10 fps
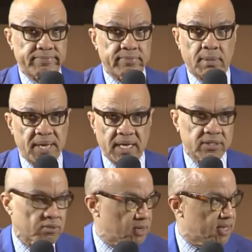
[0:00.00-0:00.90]
the
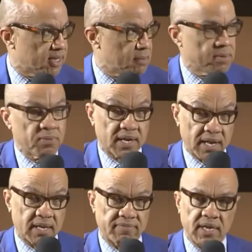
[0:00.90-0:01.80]
best or anything, but we had a
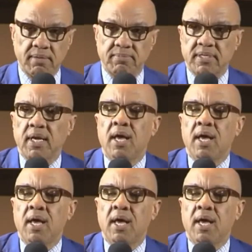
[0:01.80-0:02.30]
lot of names.